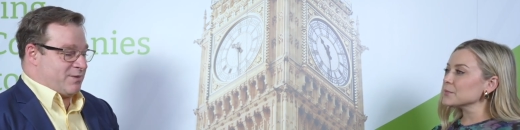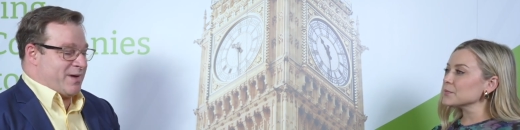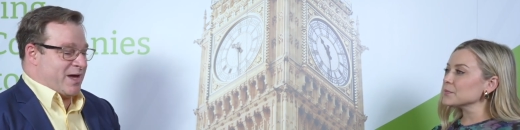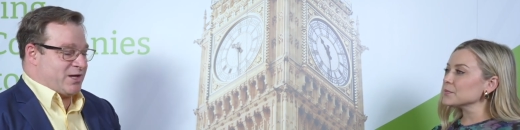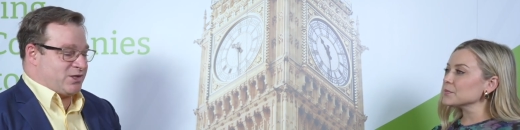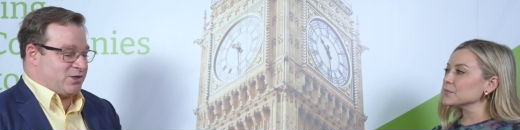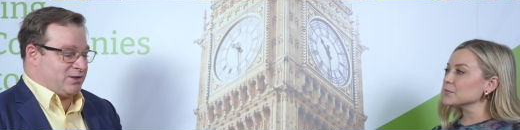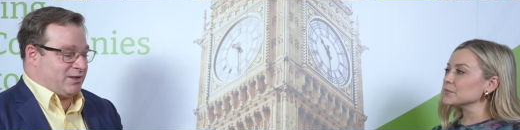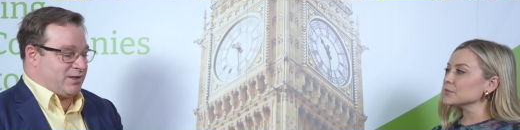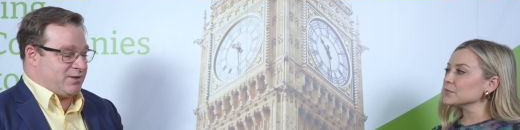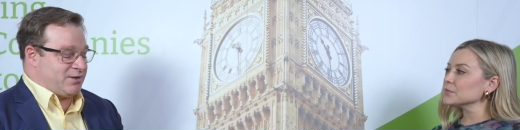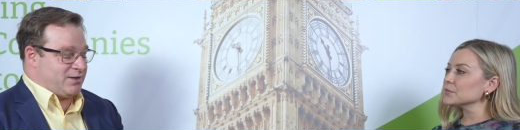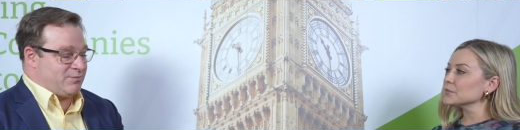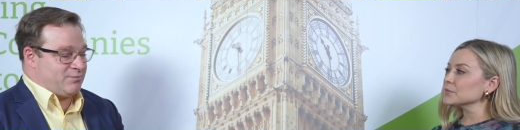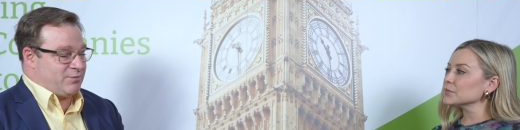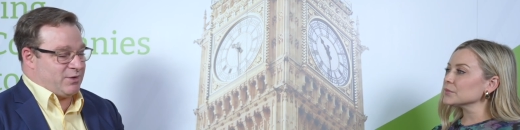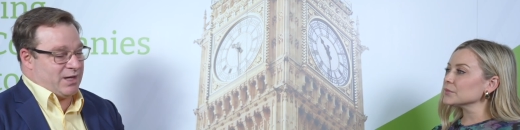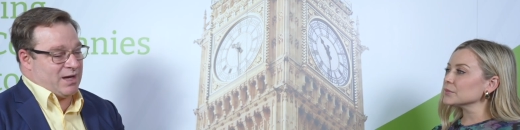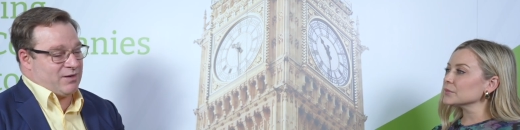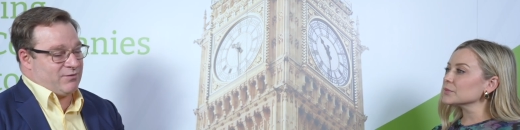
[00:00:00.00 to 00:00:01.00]
Speaker 1: Imagine
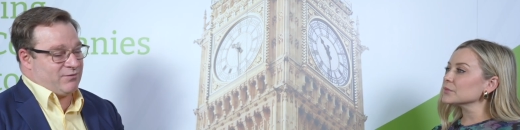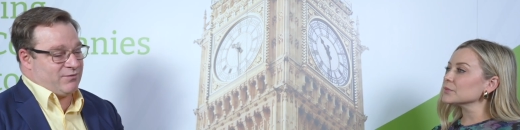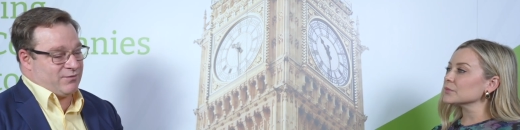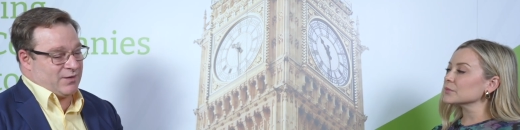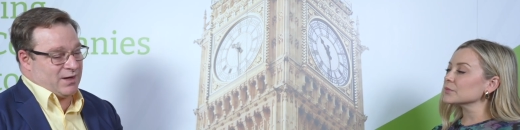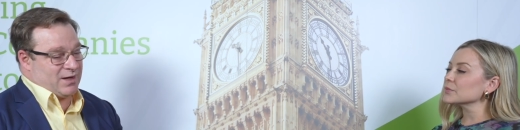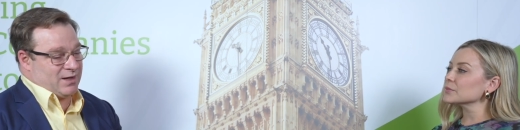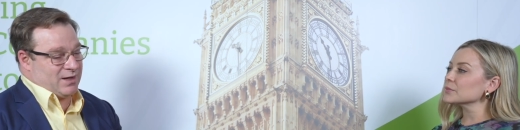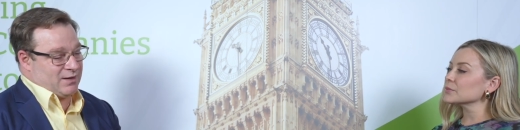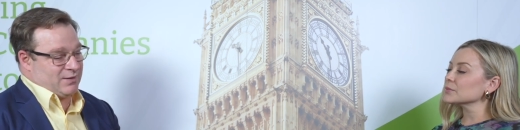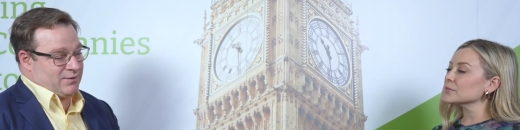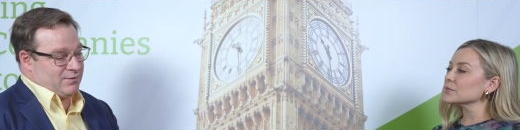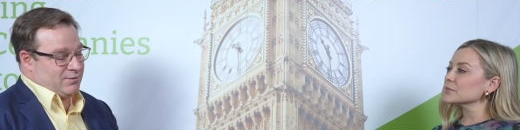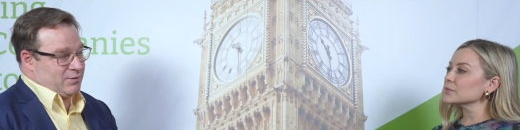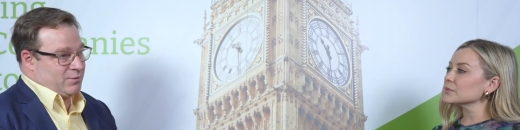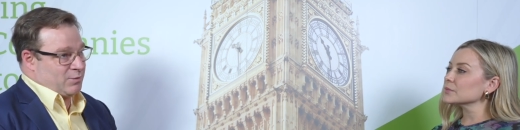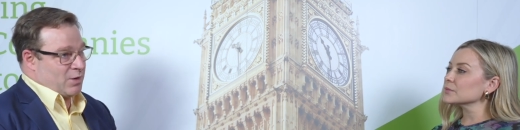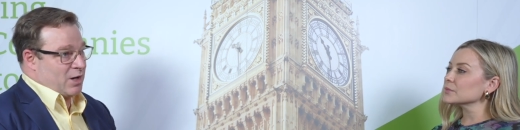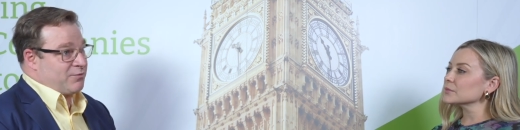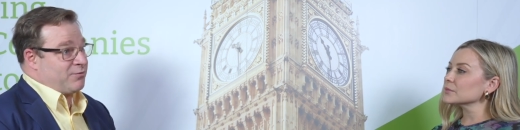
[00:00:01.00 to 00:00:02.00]
Lithium, we have uh,
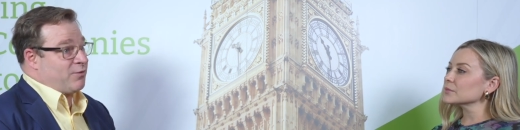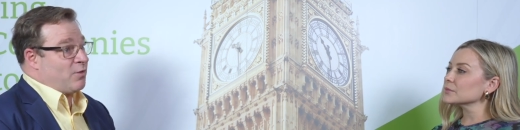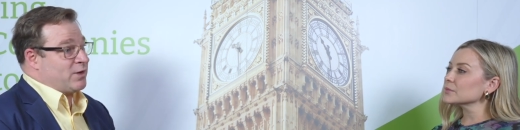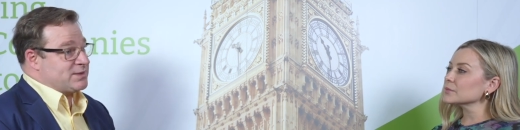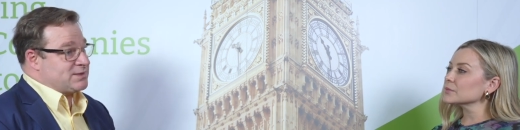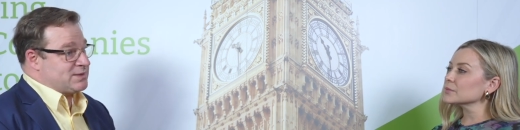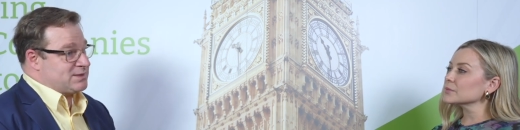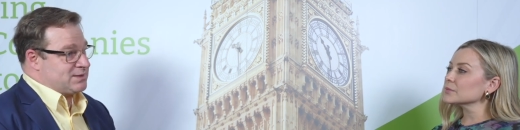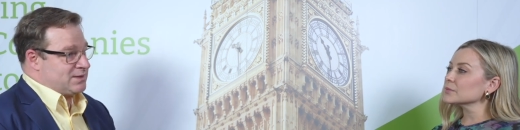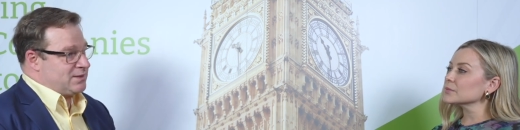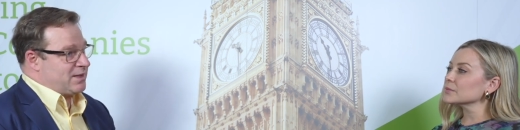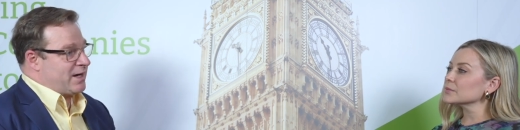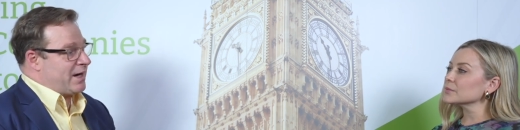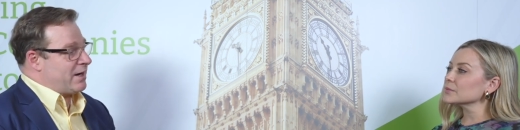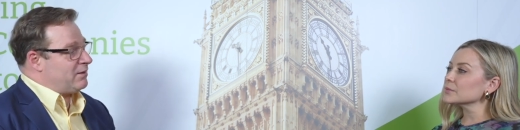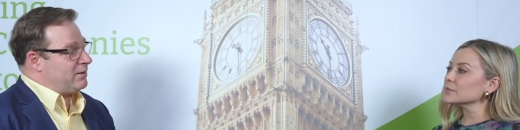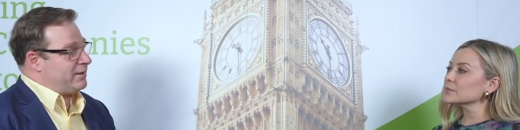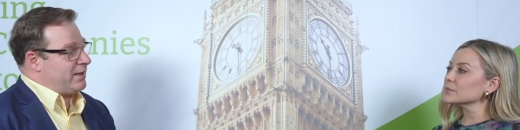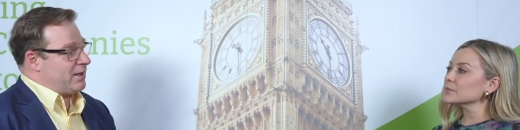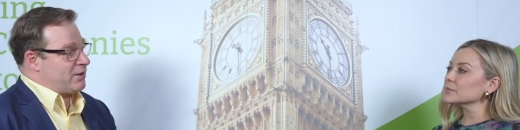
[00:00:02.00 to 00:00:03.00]
our focus is
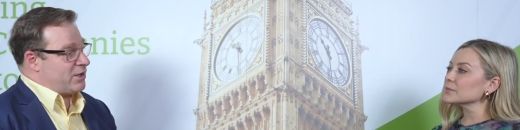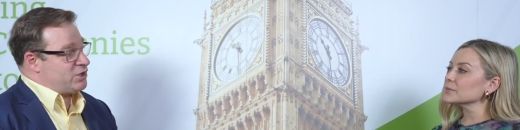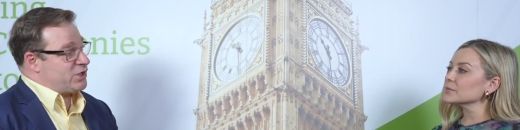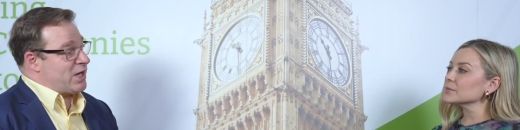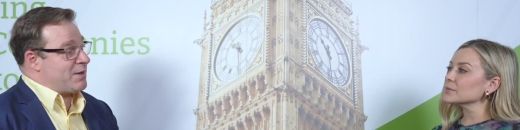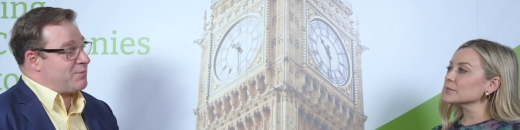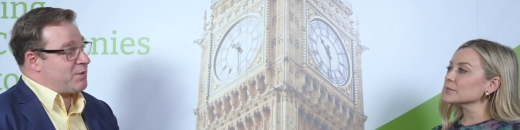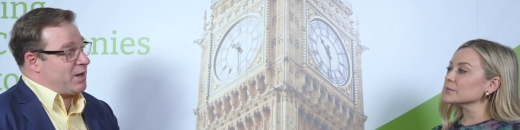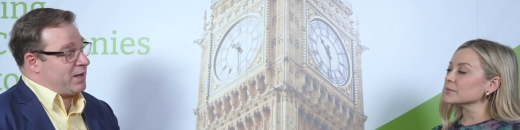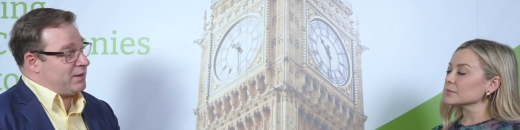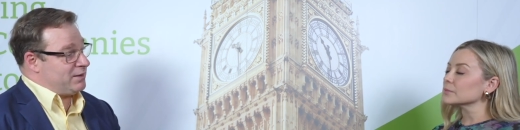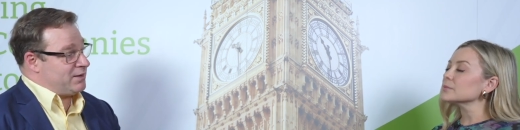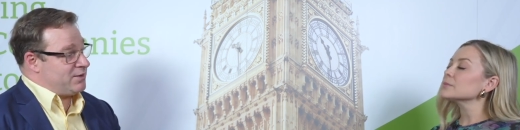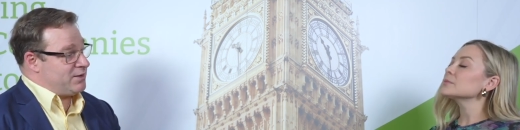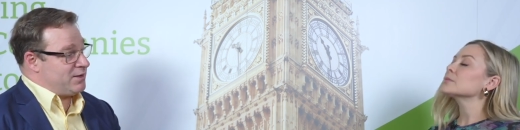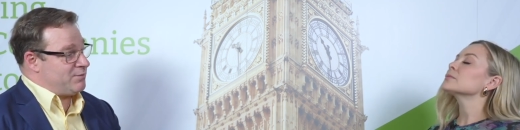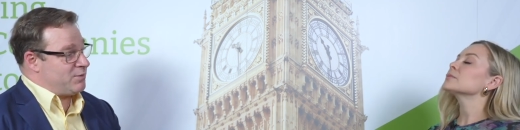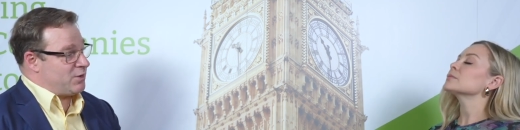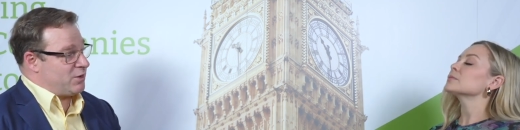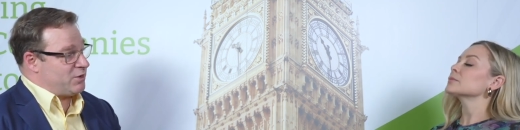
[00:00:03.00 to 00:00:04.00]
entirely on our Jackpot
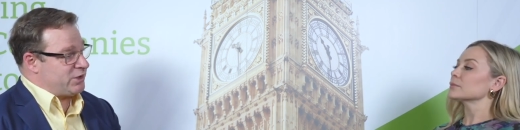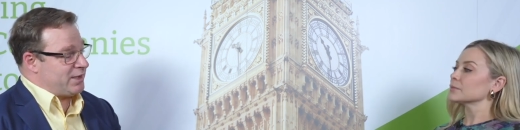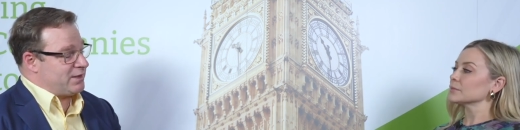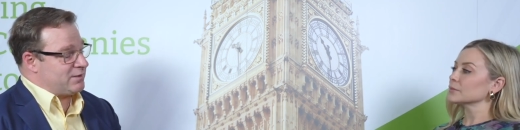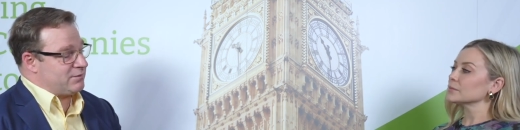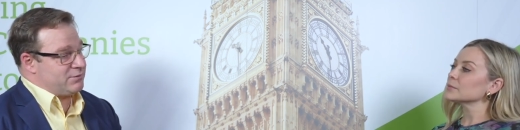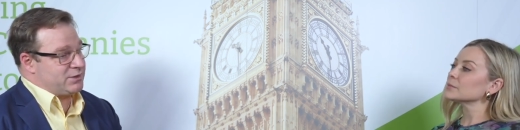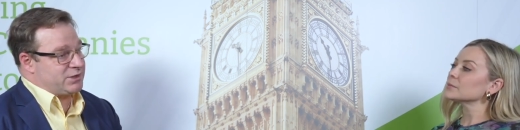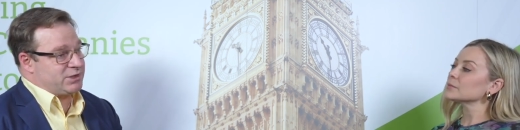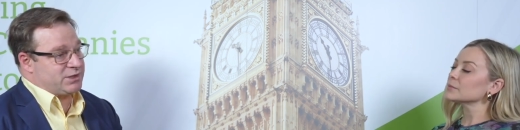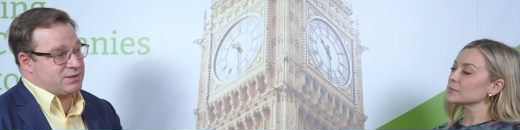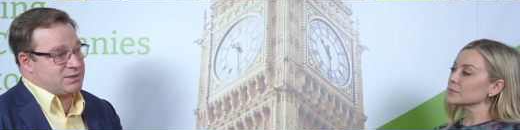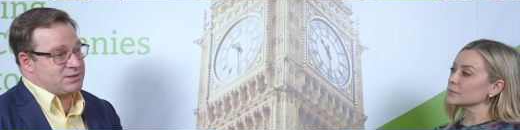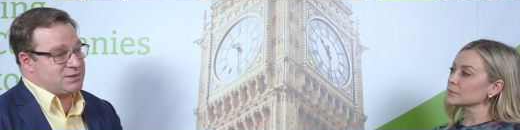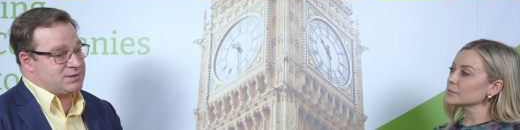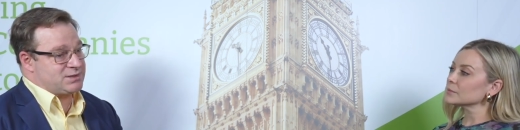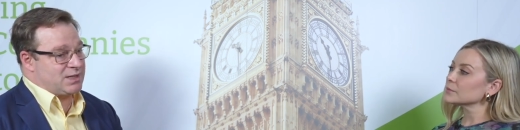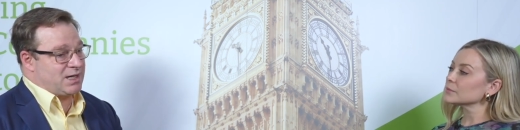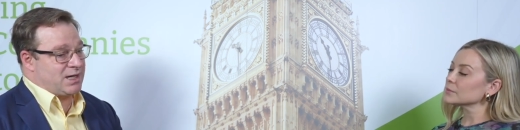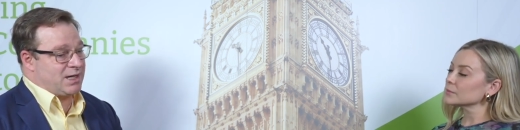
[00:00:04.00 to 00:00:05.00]
Lithium project, which
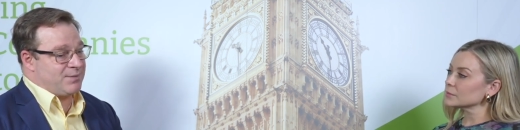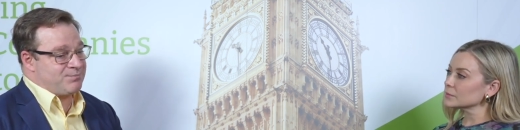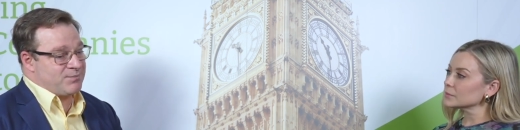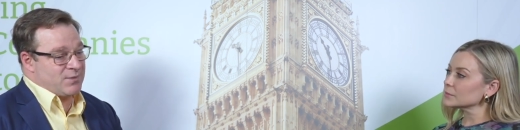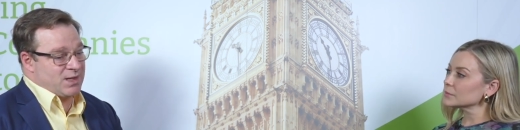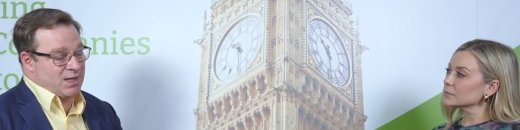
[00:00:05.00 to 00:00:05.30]
is uh,